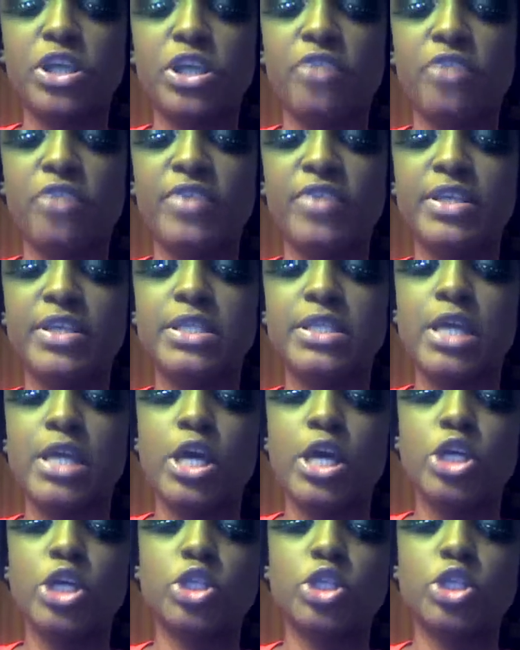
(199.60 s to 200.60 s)
service.
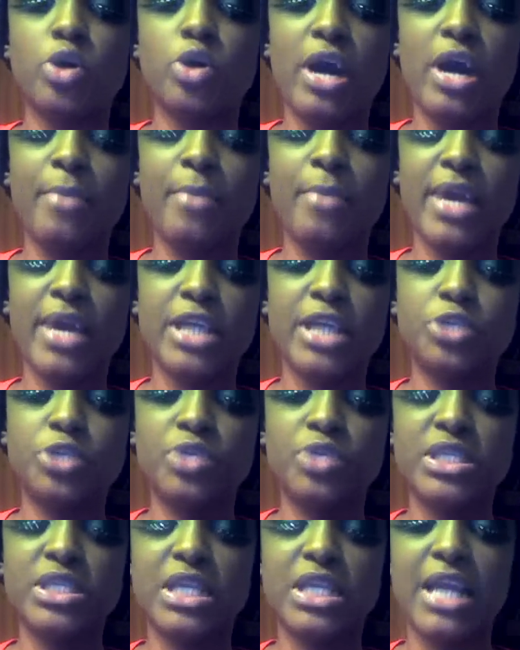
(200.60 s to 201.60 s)
So, I do
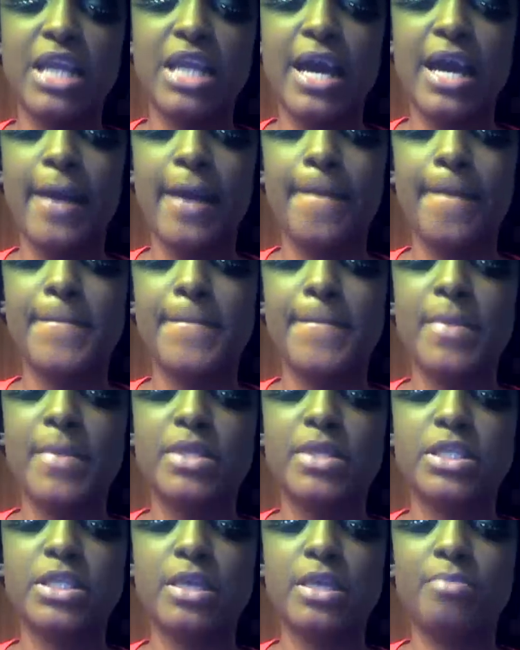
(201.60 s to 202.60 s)
this a lot.
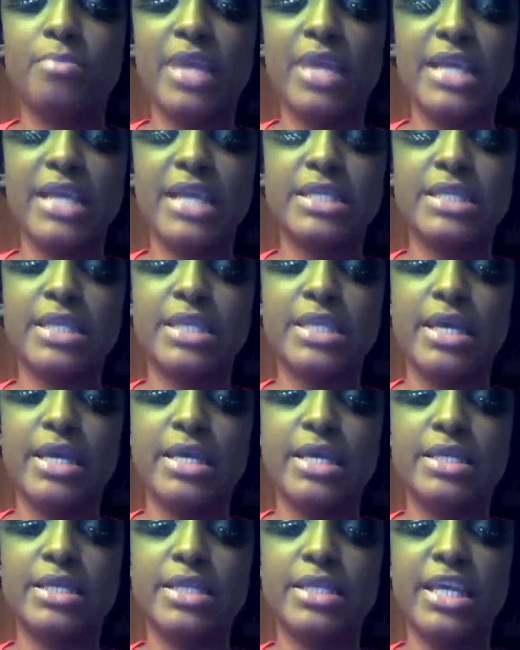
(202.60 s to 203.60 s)
Some lace
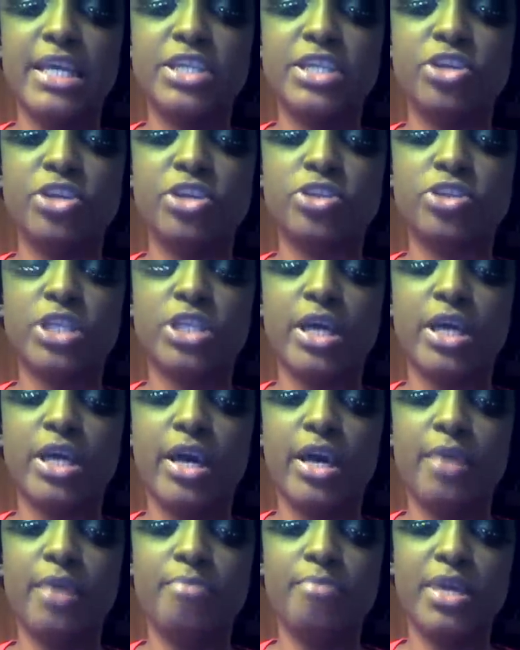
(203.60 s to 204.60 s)
is easier to
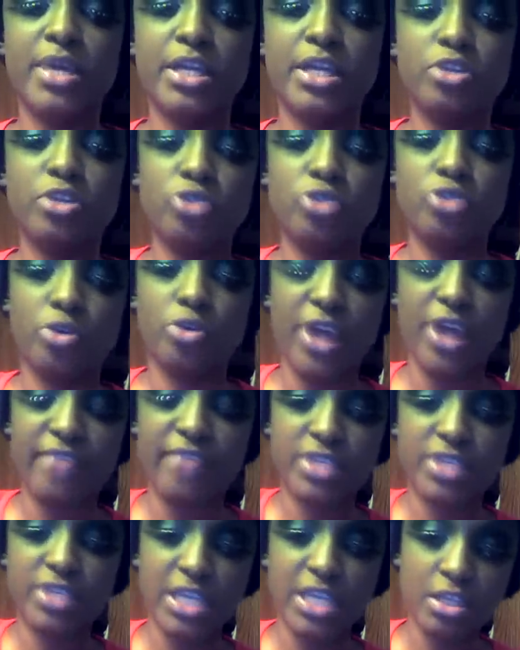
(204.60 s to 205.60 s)
cut, meaning you don't have
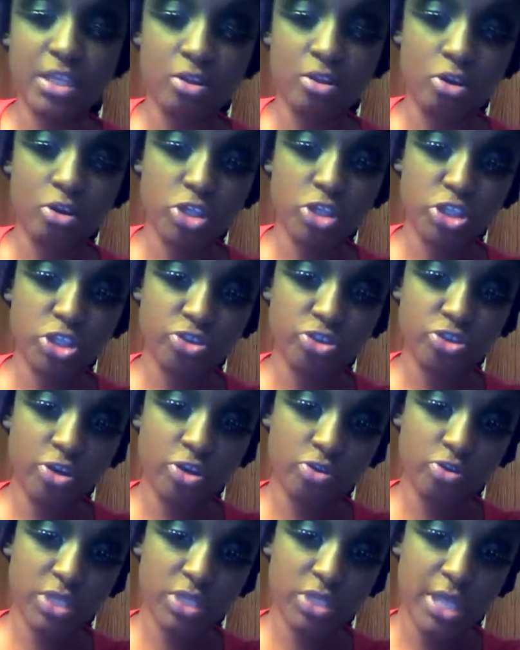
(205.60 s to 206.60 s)
to take the long
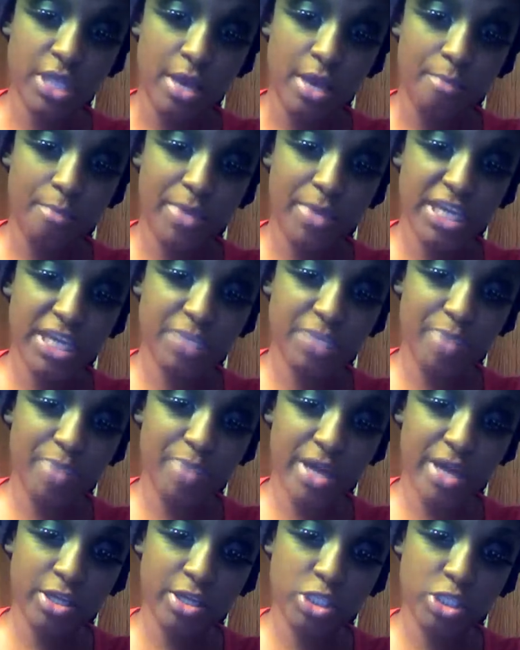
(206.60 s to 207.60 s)
strokes, but it's
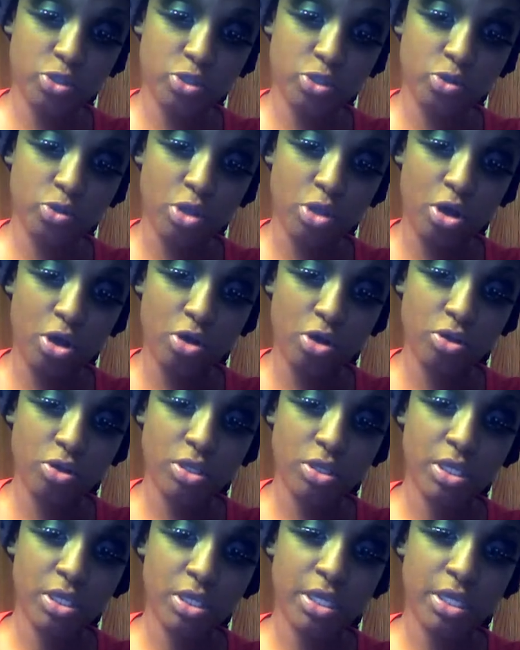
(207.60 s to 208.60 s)
better to do
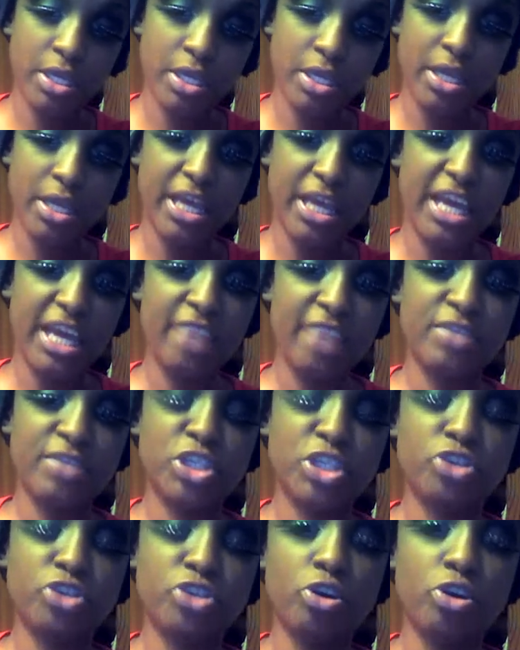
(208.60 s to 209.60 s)
long, even
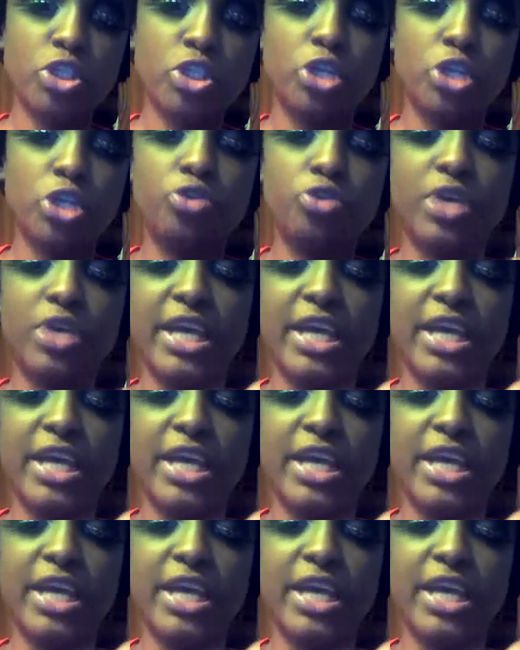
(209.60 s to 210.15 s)
strokes so you can